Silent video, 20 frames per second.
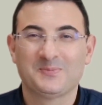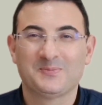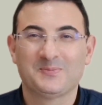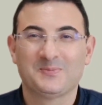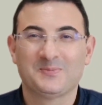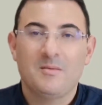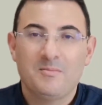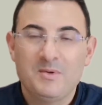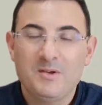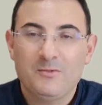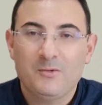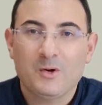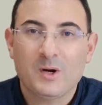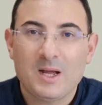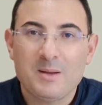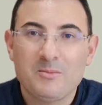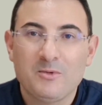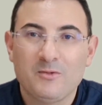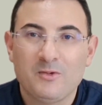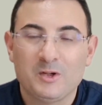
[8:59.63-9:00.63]
Before
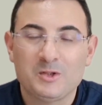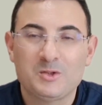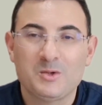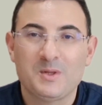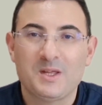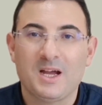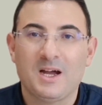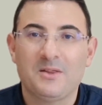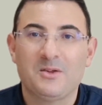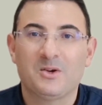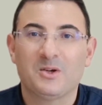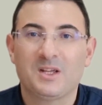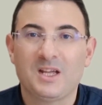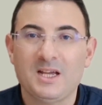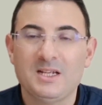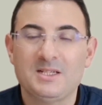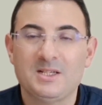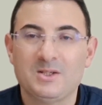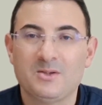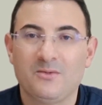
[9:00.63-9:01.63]
I move on to the other
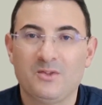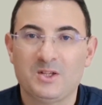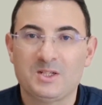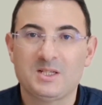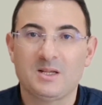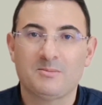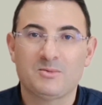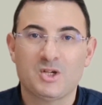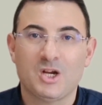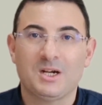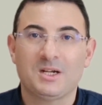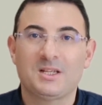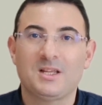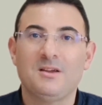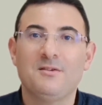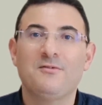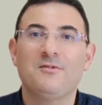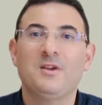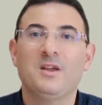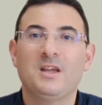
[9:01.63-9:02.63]
cases of the
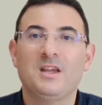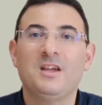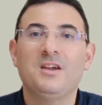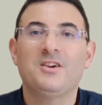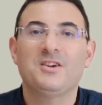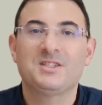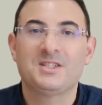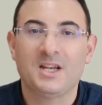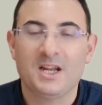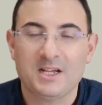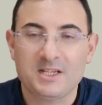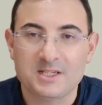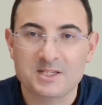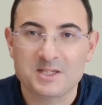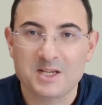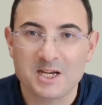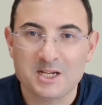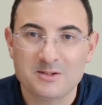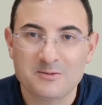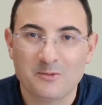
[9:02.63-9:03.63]
subjunctive, here is an
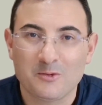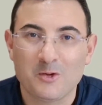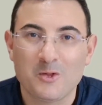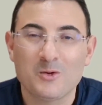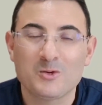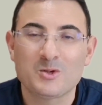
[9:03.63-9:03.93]
exercise for those of